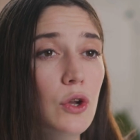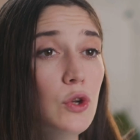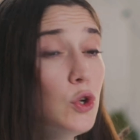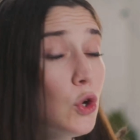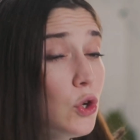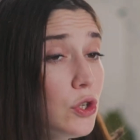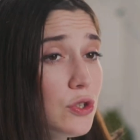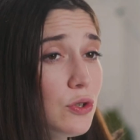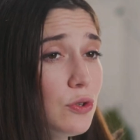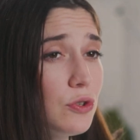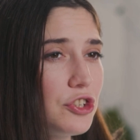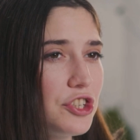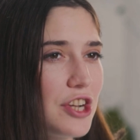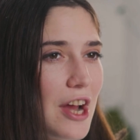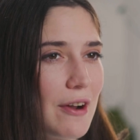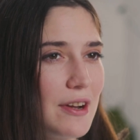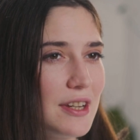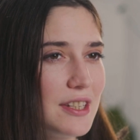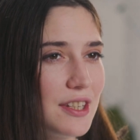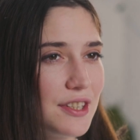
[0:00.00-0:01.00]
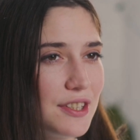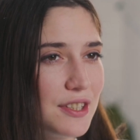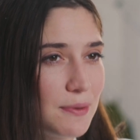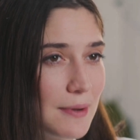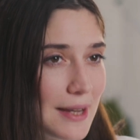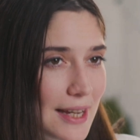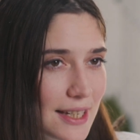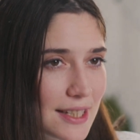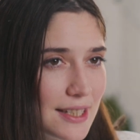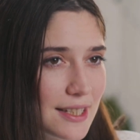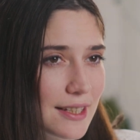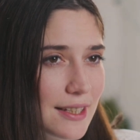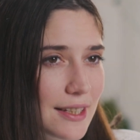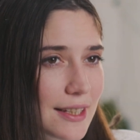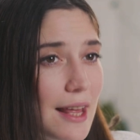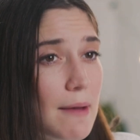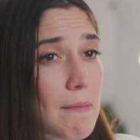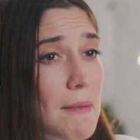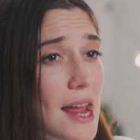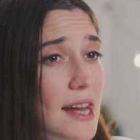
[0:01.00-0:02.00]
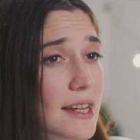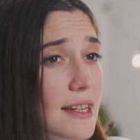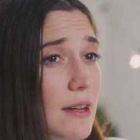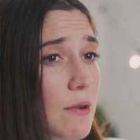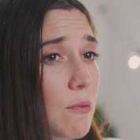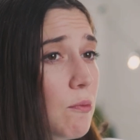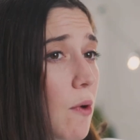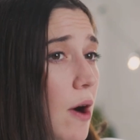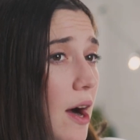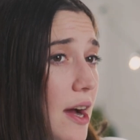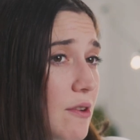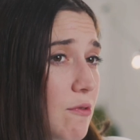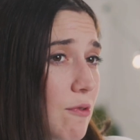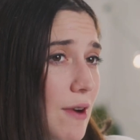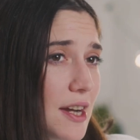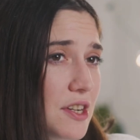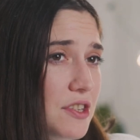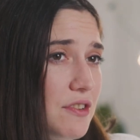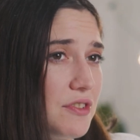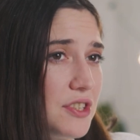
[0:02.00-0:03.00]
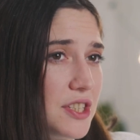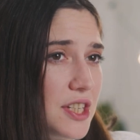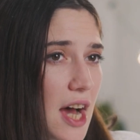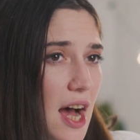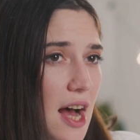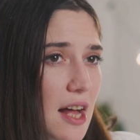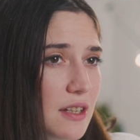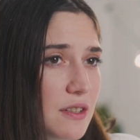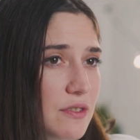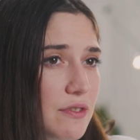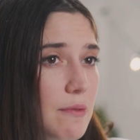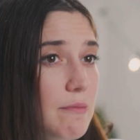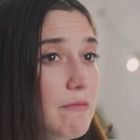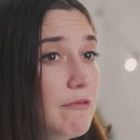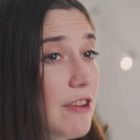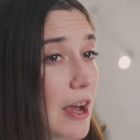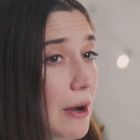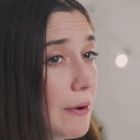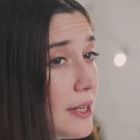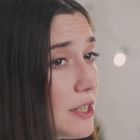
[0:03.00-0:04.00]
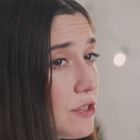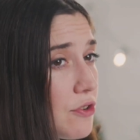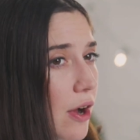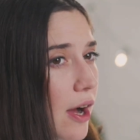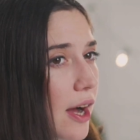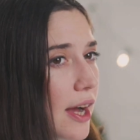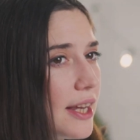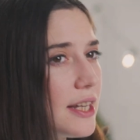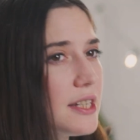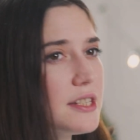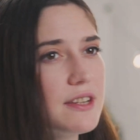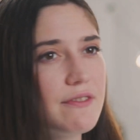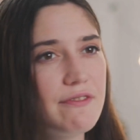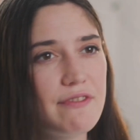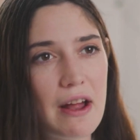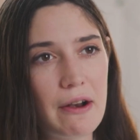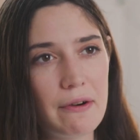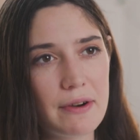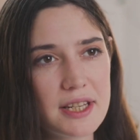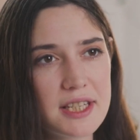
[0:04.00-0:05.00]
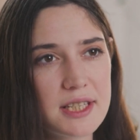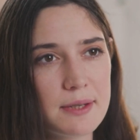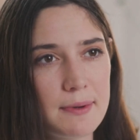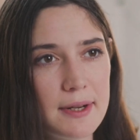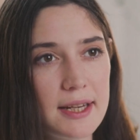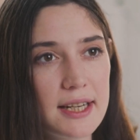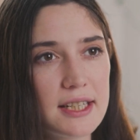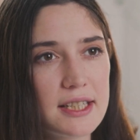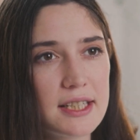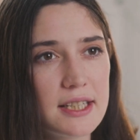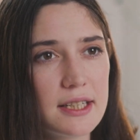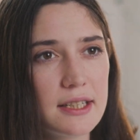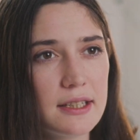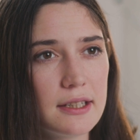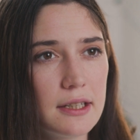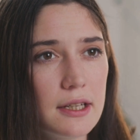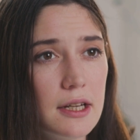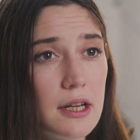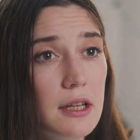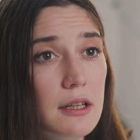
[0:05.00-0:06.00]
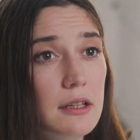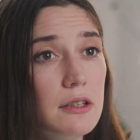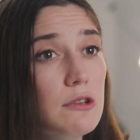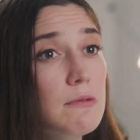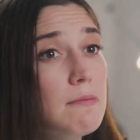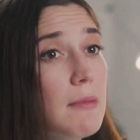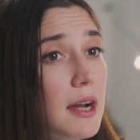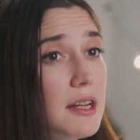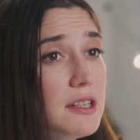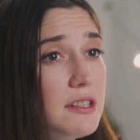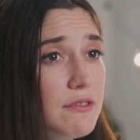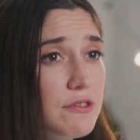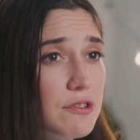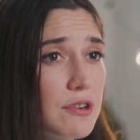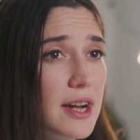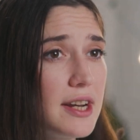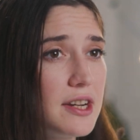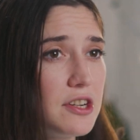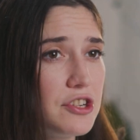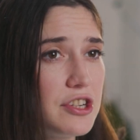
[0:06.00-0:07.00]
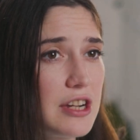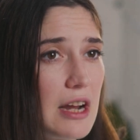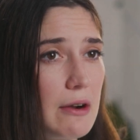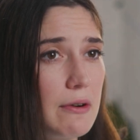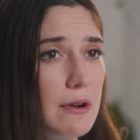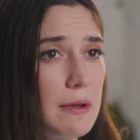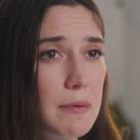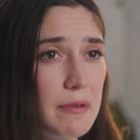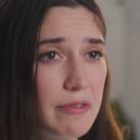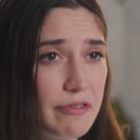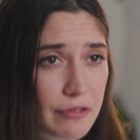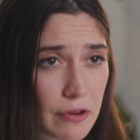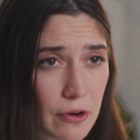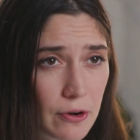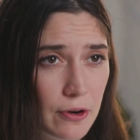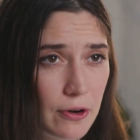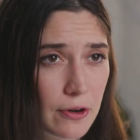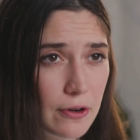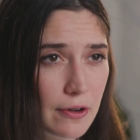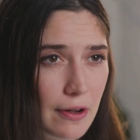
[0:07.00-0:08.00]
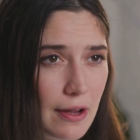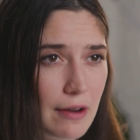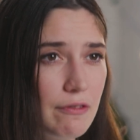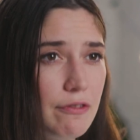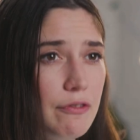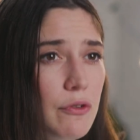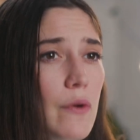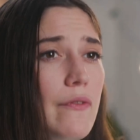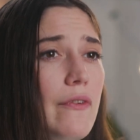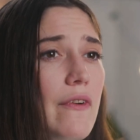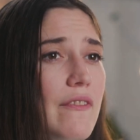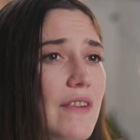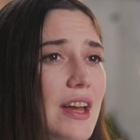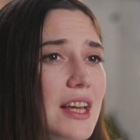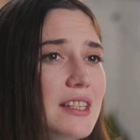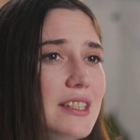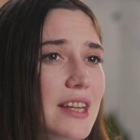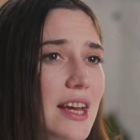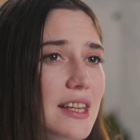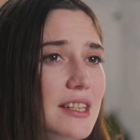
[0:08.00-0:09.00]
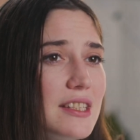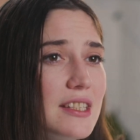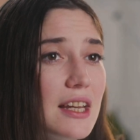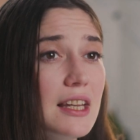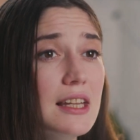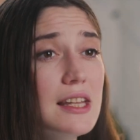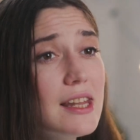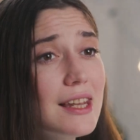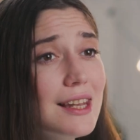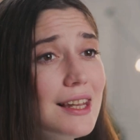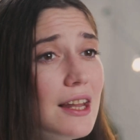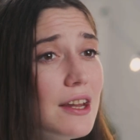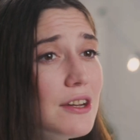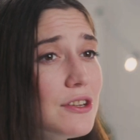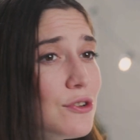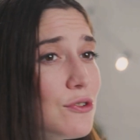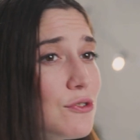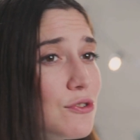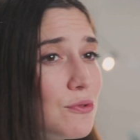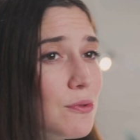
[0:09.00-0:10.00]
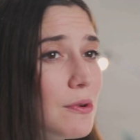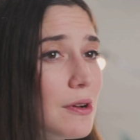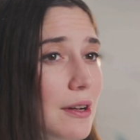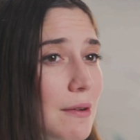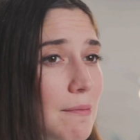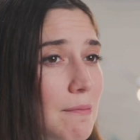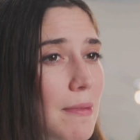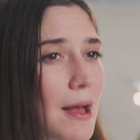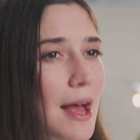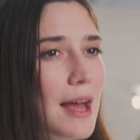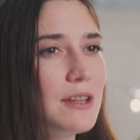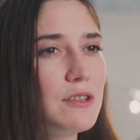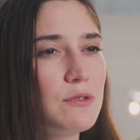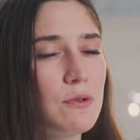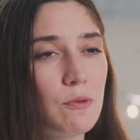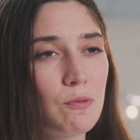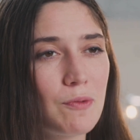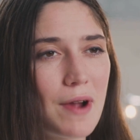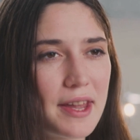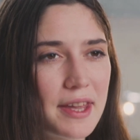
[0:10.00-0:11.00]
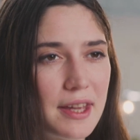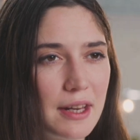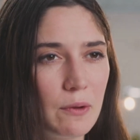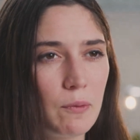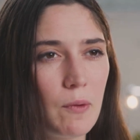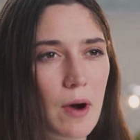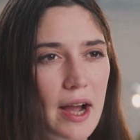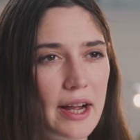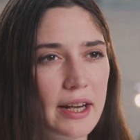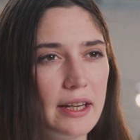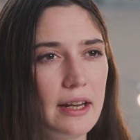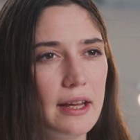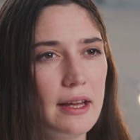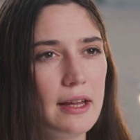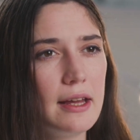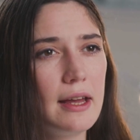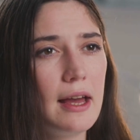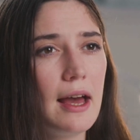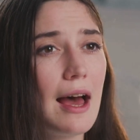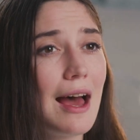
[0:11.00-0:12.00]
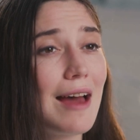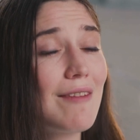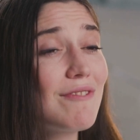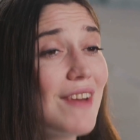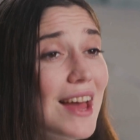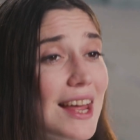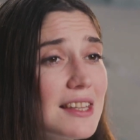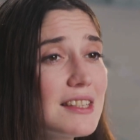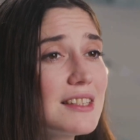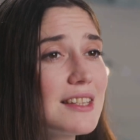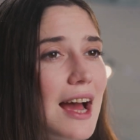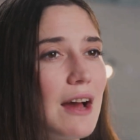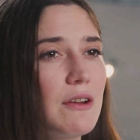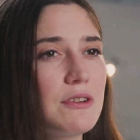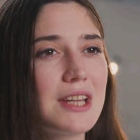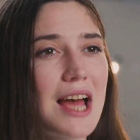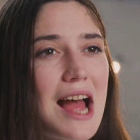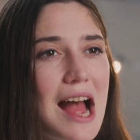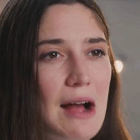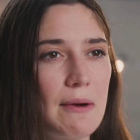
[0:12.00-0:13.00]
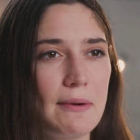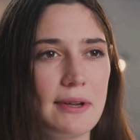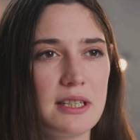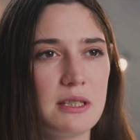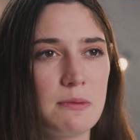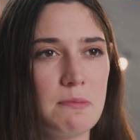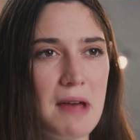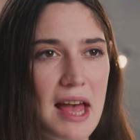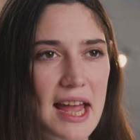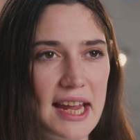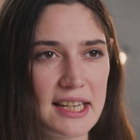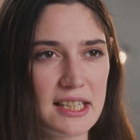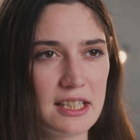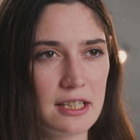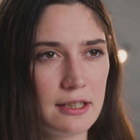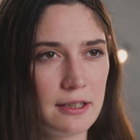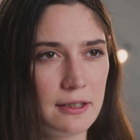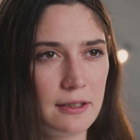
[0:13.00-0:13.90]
Not all sherries are sweet. They're made in a wide range of styles, from very dry to very sweet. You might have tried a sherry before and thought that they taste a little unusual compared to a regular wine, and that's down to how it's made.